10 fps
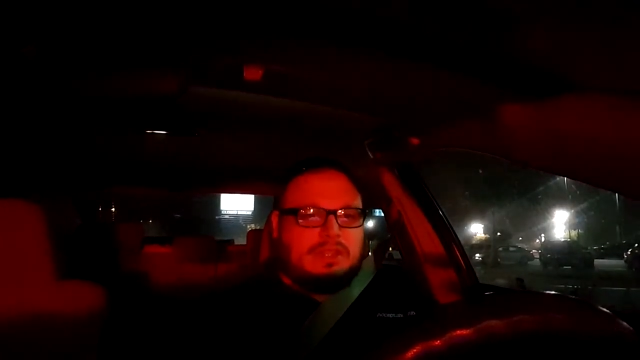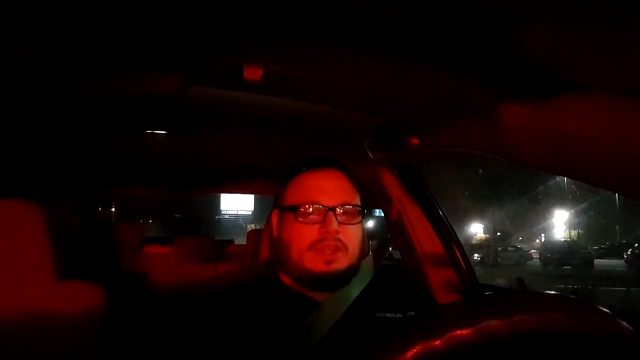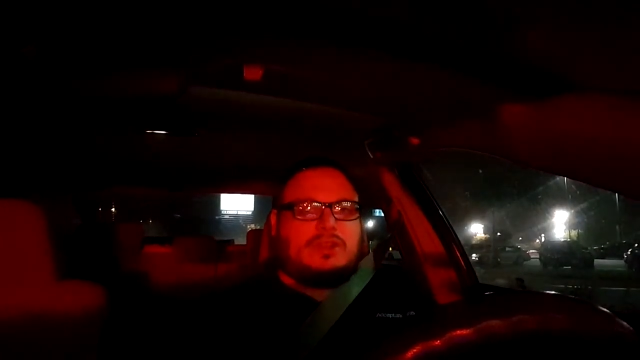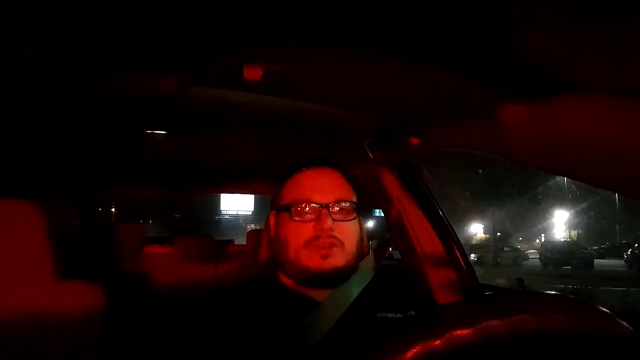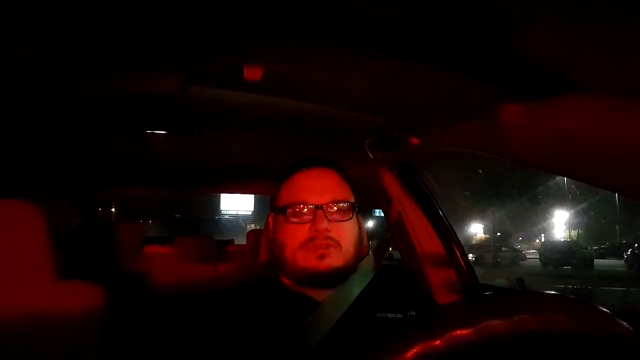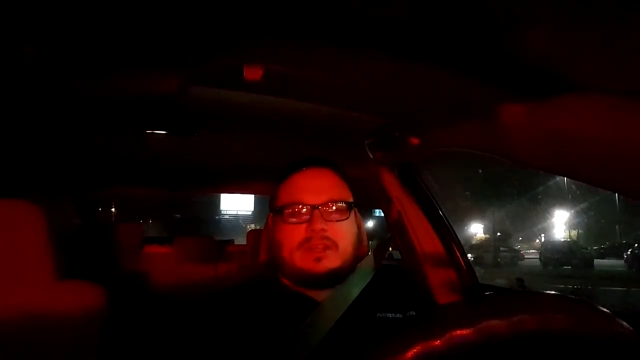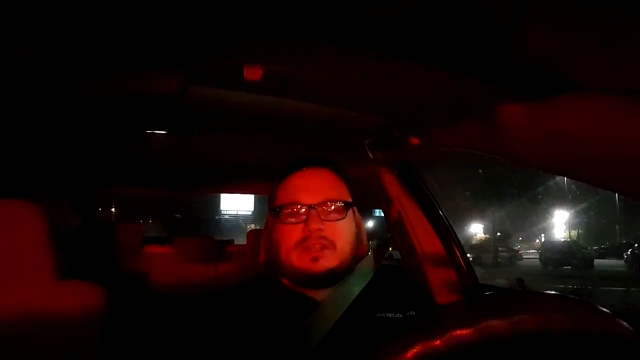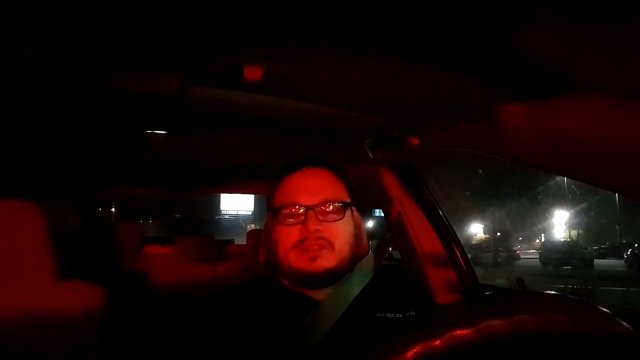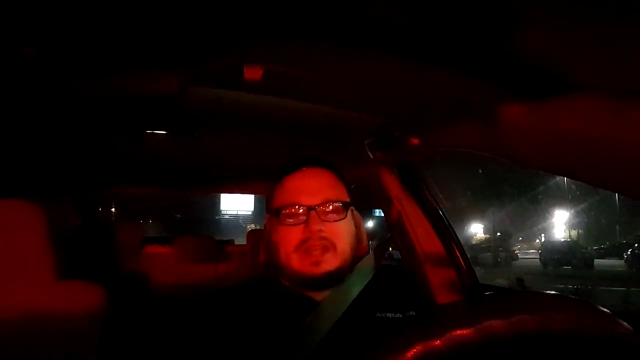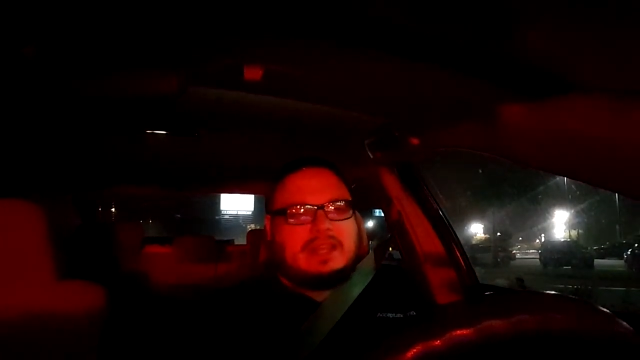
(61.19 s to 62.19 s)
You know,
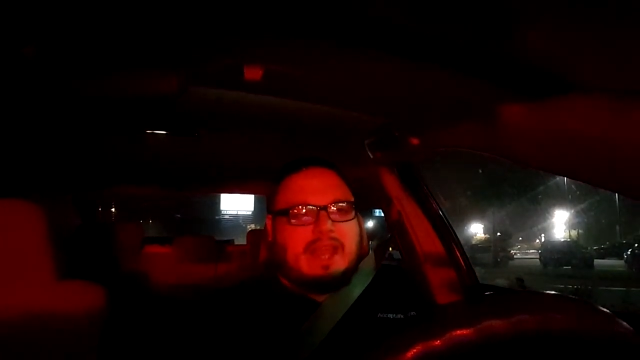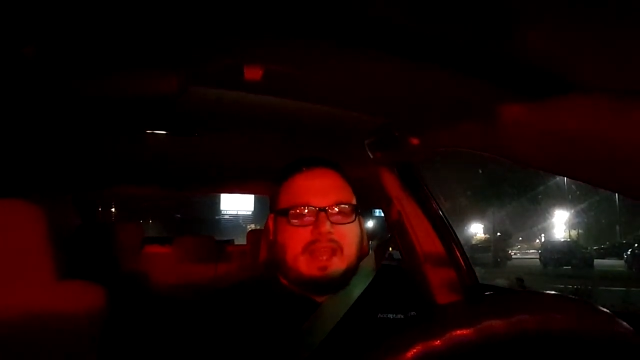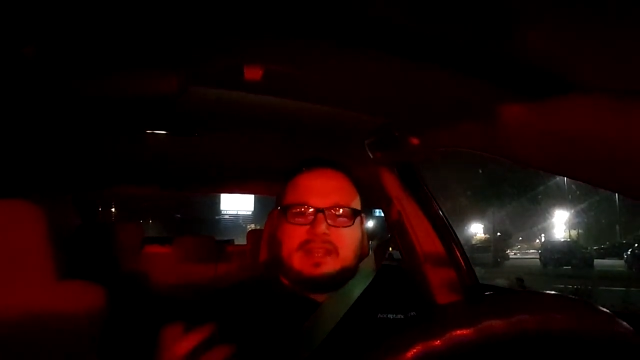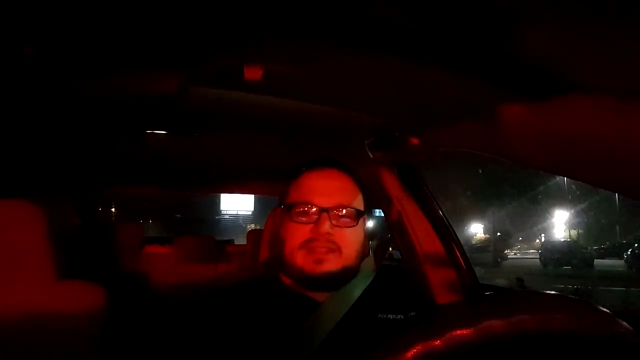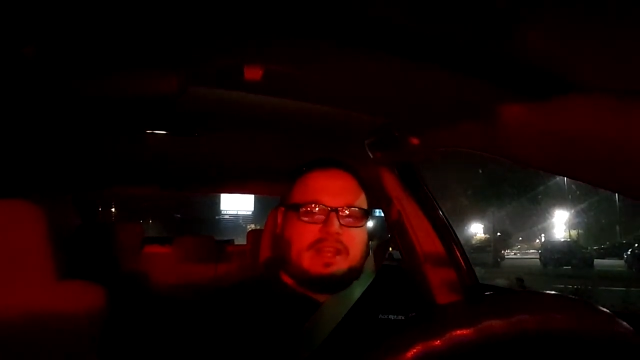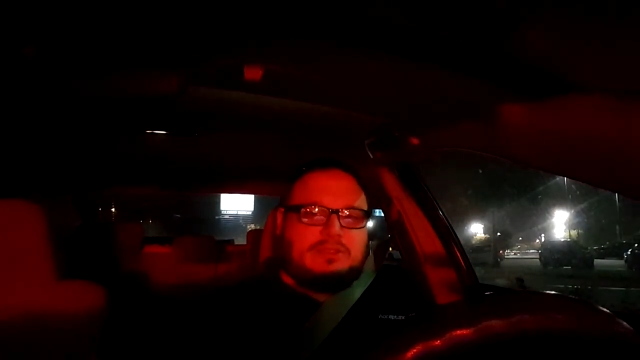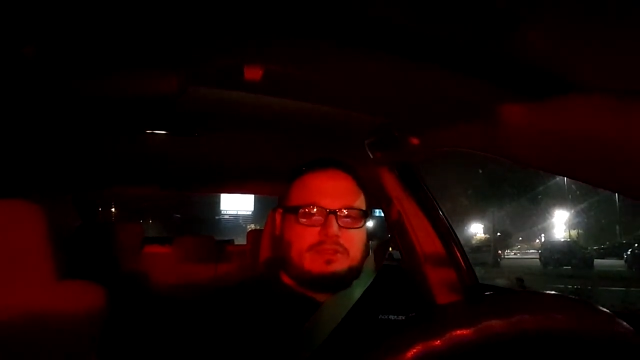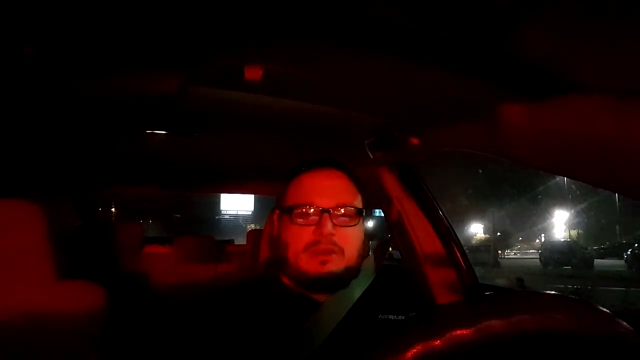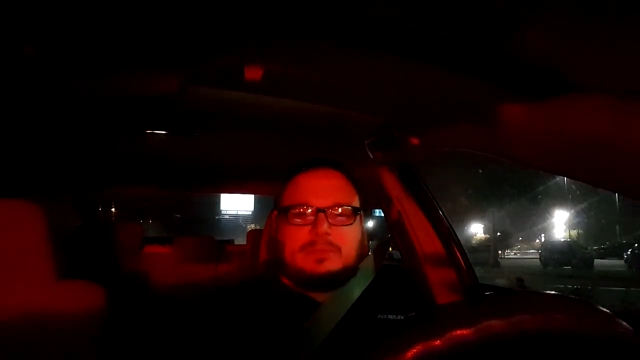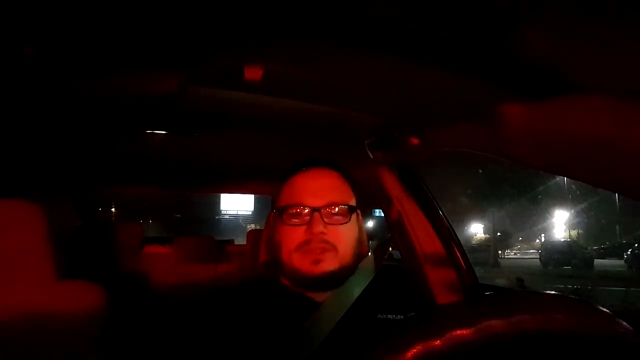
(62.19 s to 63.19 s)
I'm gonna
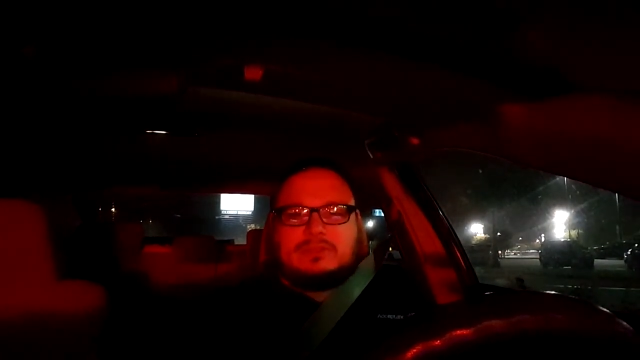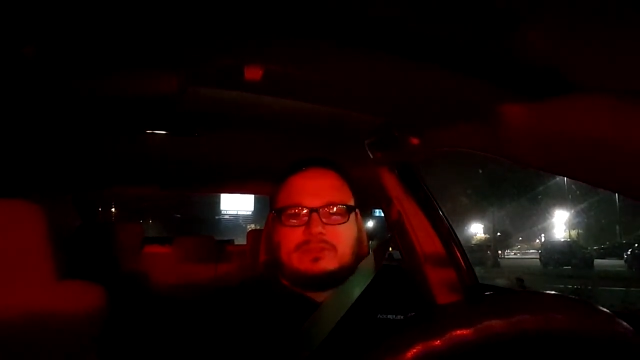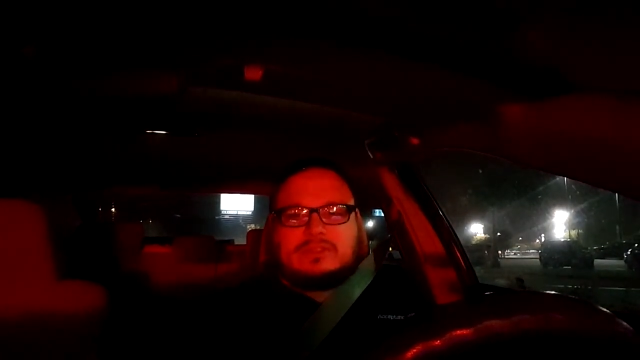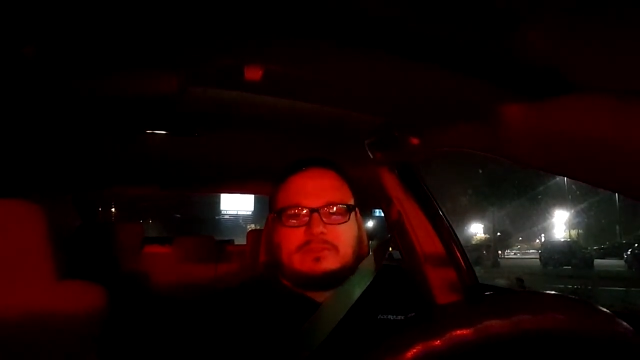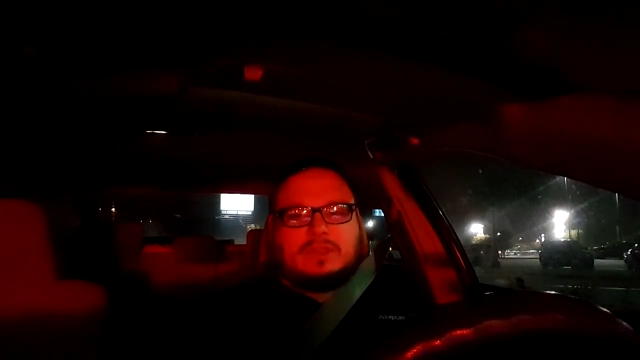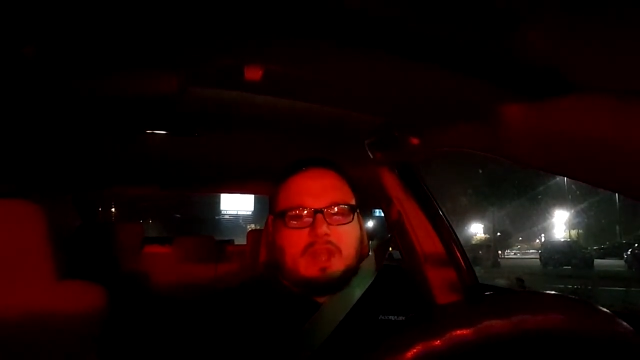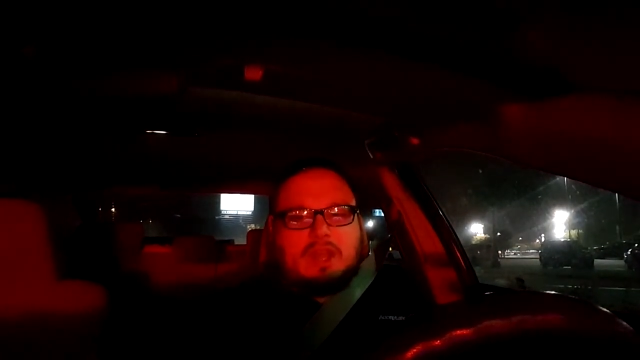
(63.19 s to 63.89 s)
start